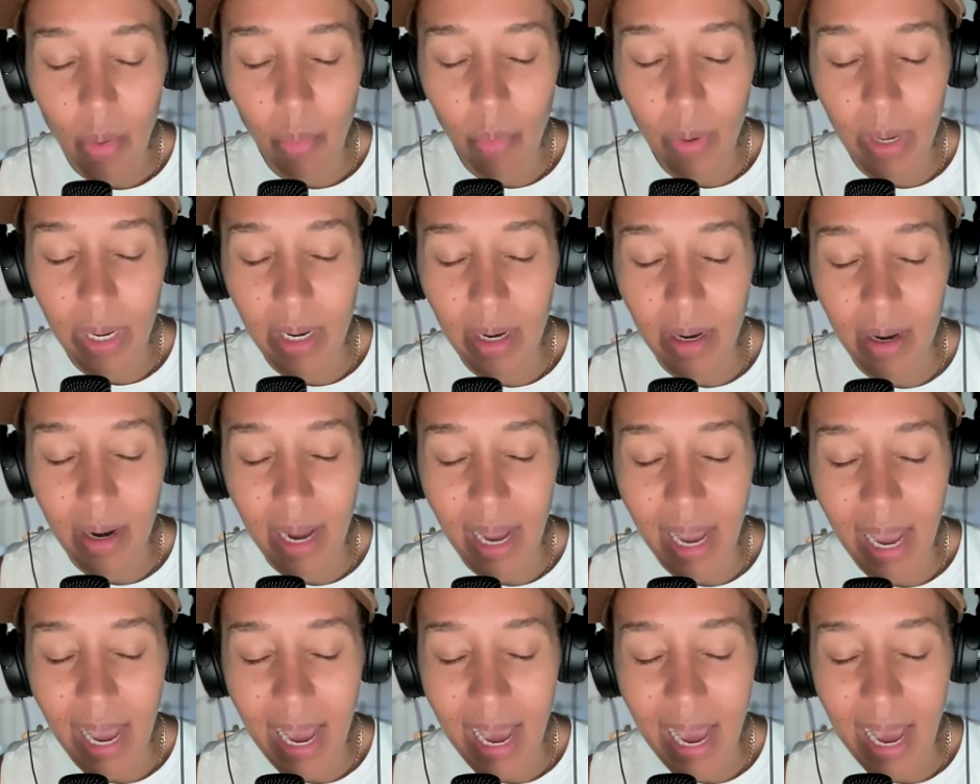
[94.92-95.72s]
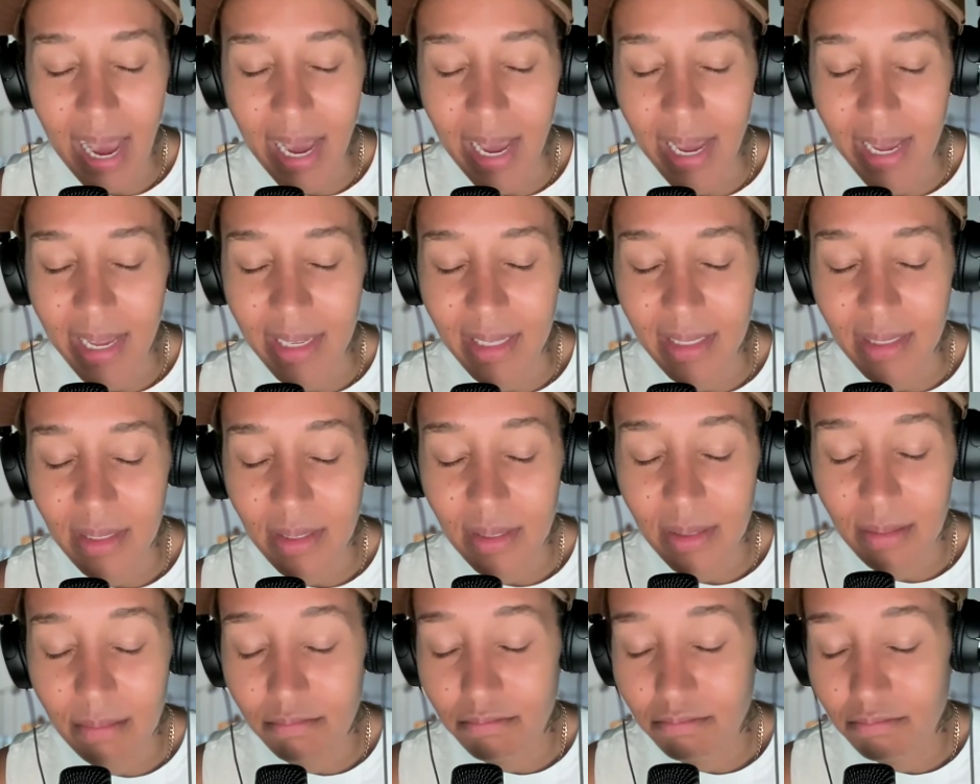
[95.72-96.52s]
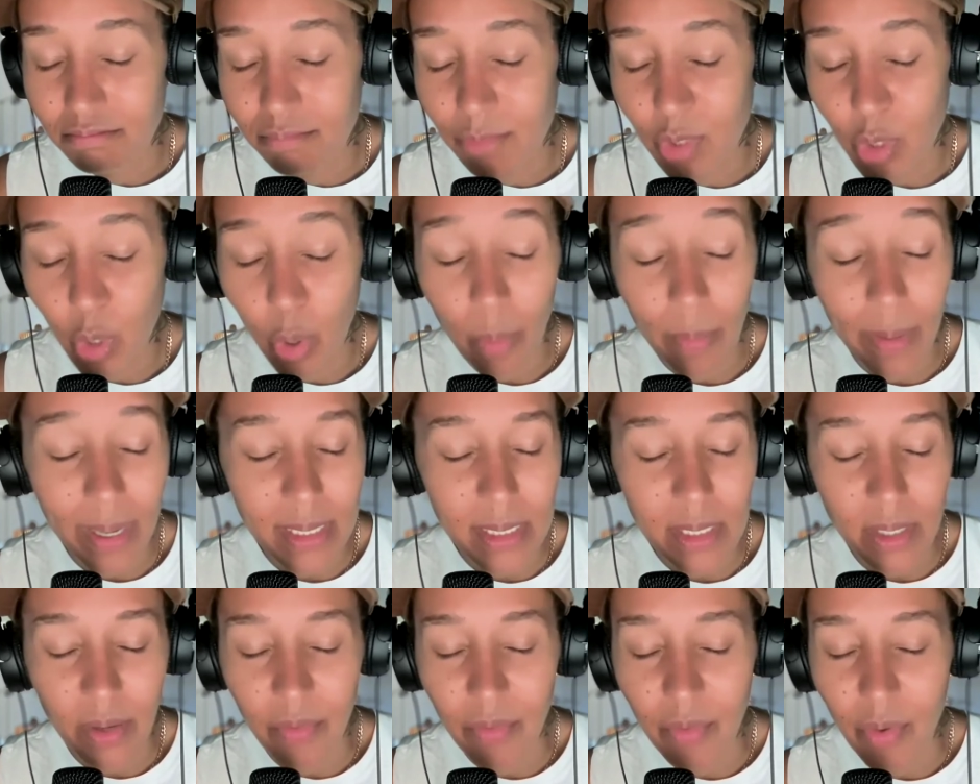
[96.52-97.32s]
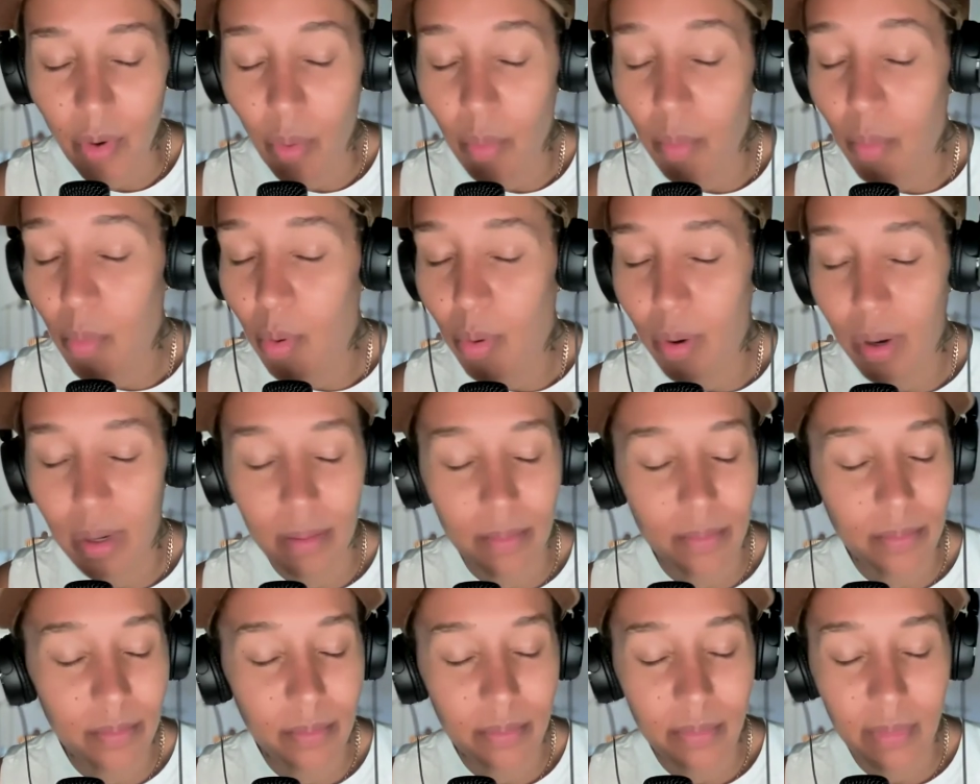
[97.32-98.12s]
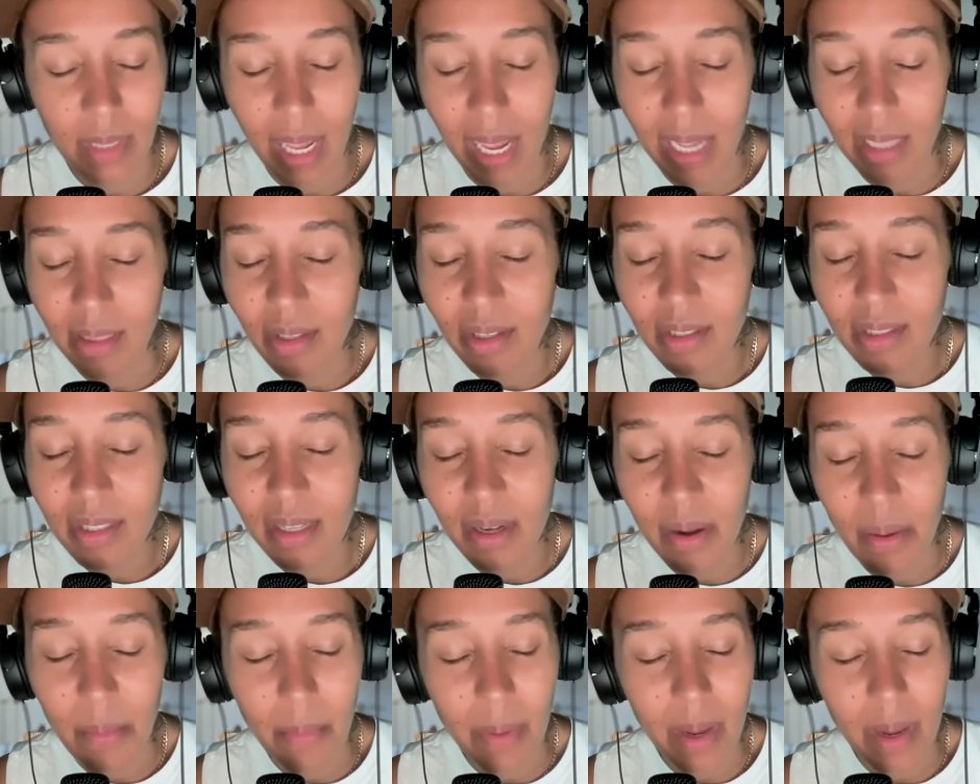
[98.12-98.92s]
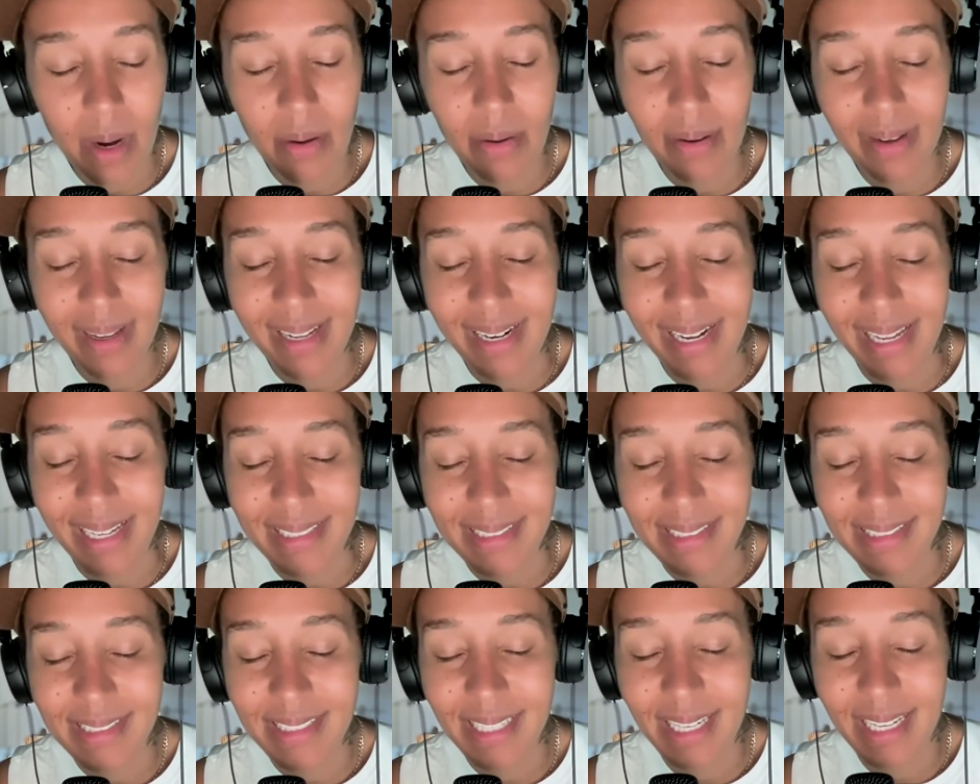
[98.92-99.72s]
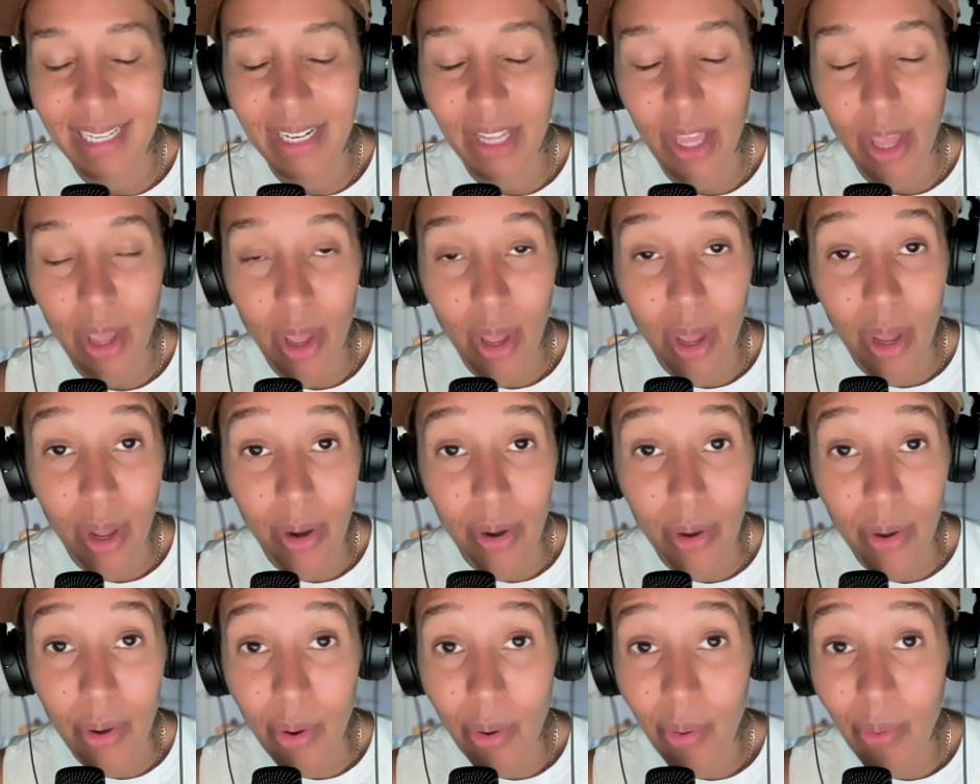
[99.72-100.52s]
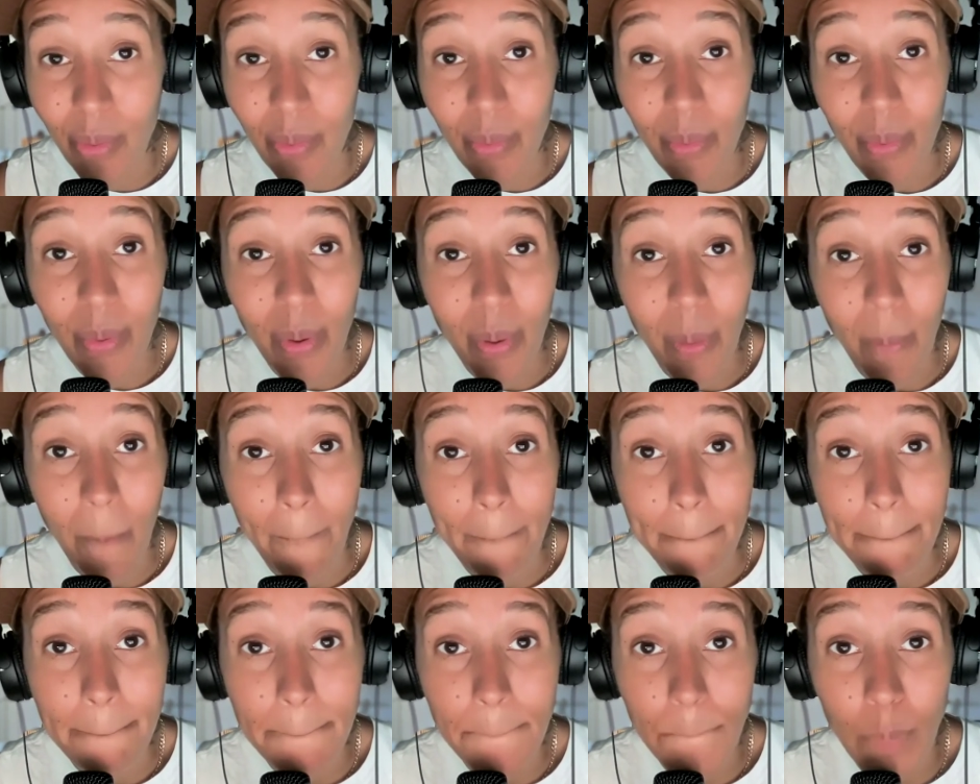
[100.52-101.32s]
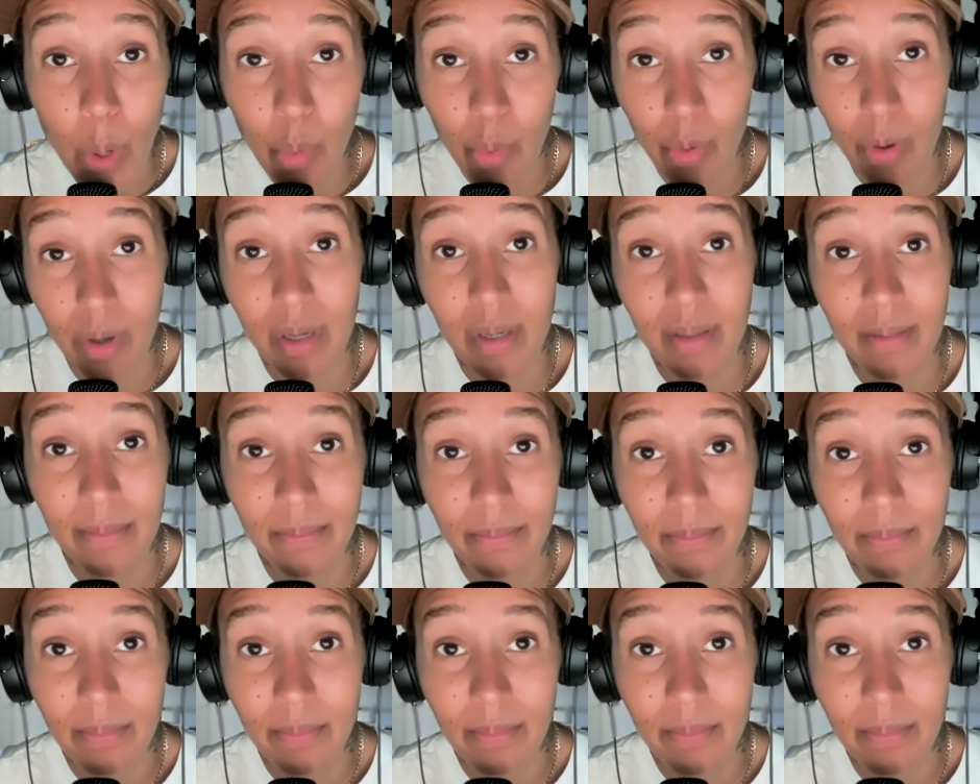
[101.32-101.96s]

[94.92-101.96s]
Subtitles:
where I told myself, no more. I looked in the mirror and I said, no more.